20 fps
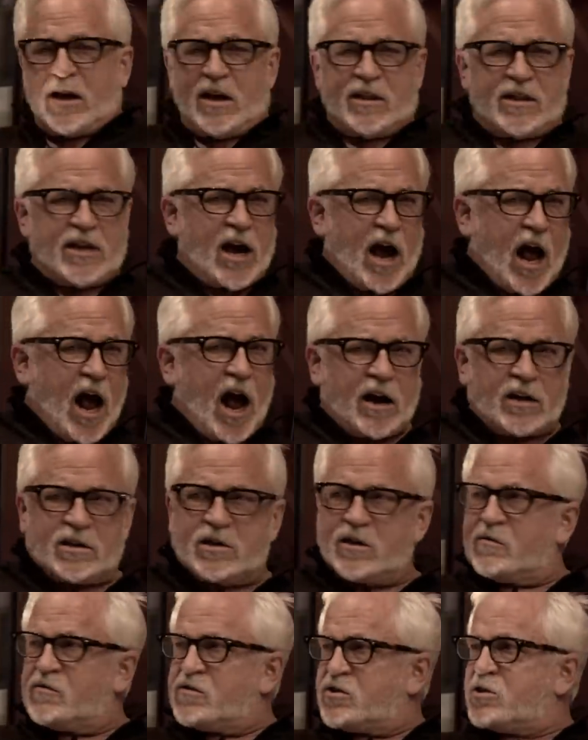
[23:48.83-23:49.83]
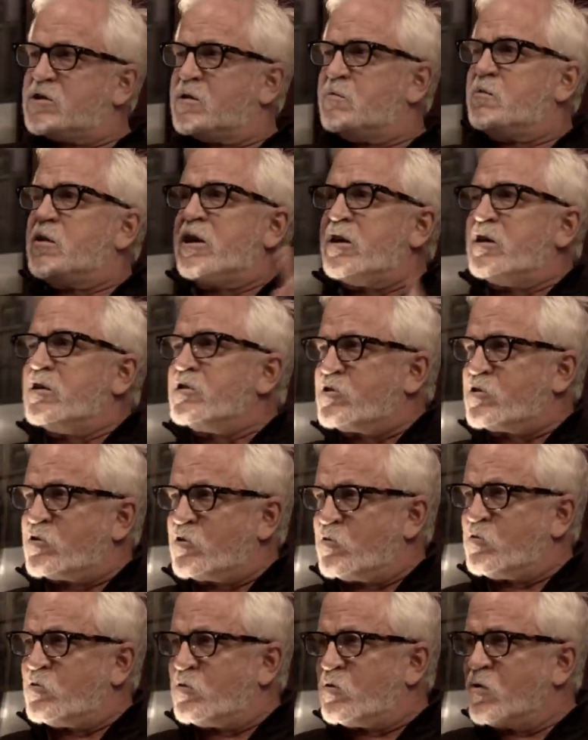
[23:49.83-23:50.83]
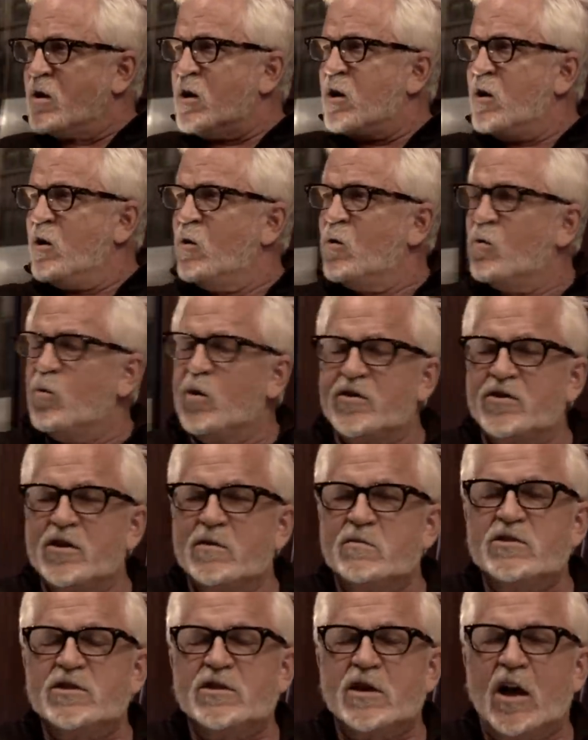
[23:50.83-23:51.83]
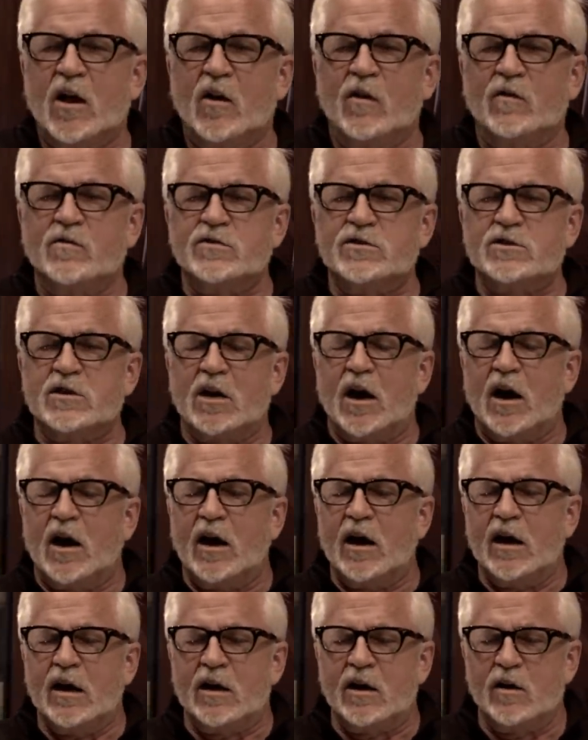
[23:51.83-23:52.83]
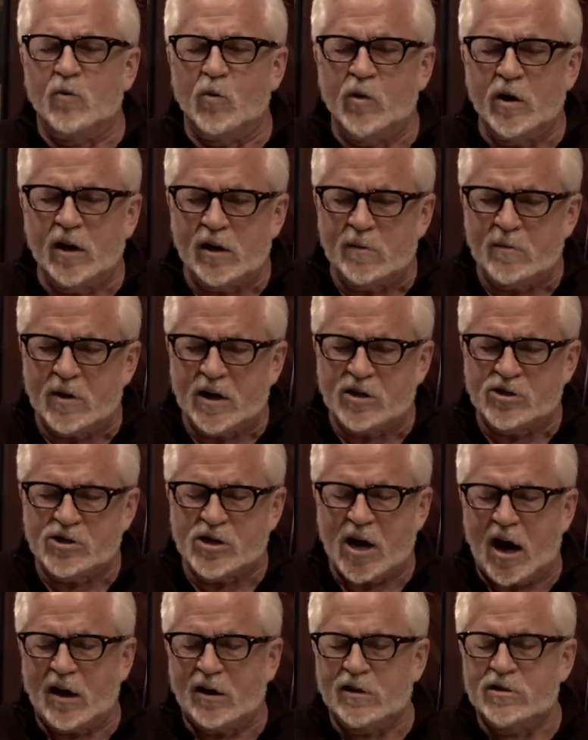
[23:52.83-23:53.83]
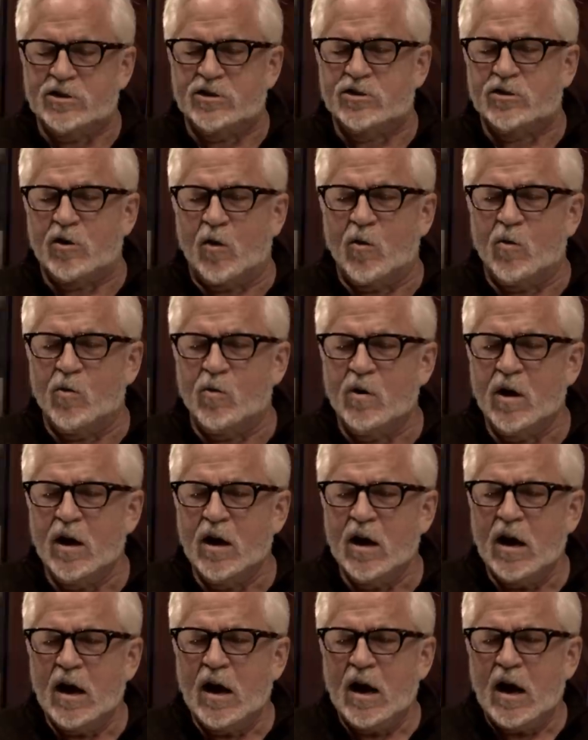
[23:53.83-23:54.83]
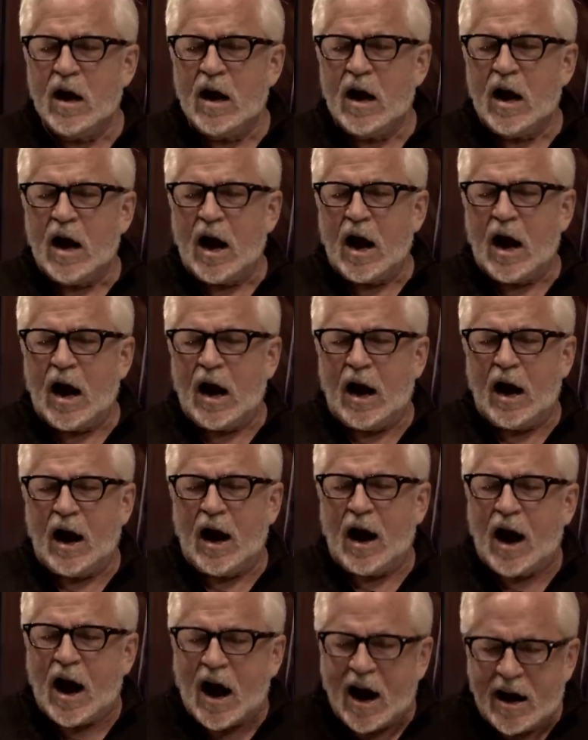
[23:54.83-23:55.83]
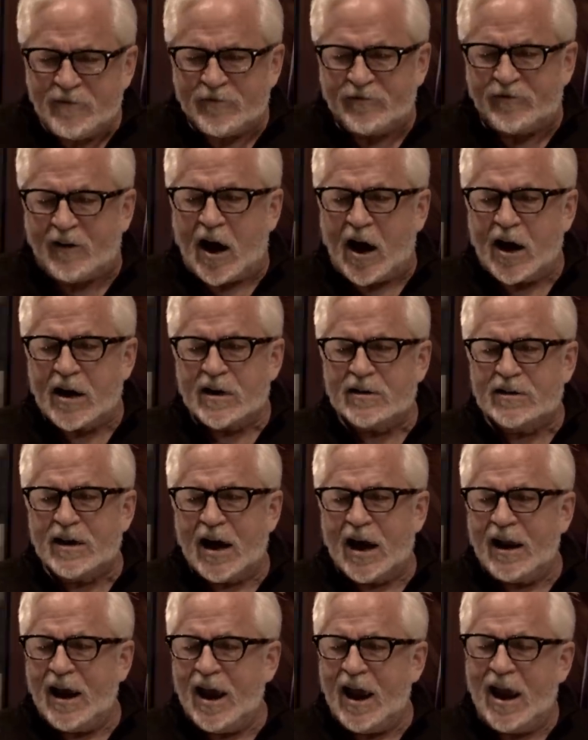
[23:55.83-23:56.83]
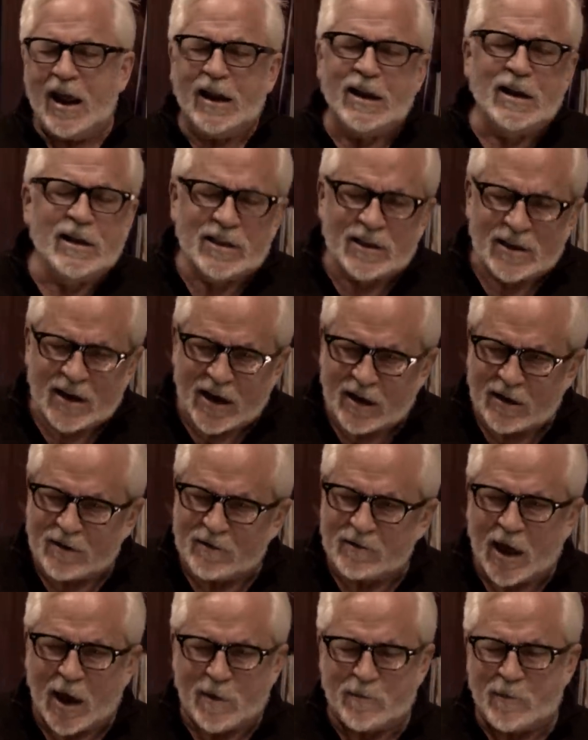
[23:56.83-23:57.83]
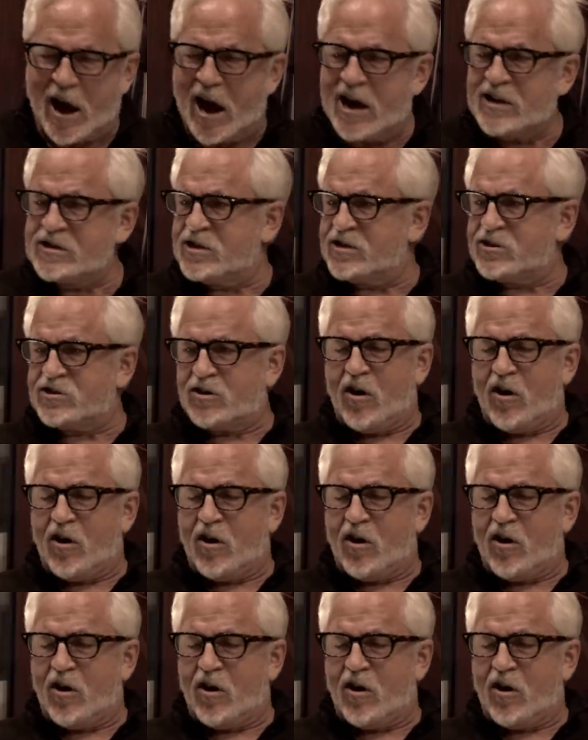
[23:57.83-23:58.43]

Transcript: to get the octaves to be in tune with themselves. Uh, it could really be a challenge. So I find that anything that passes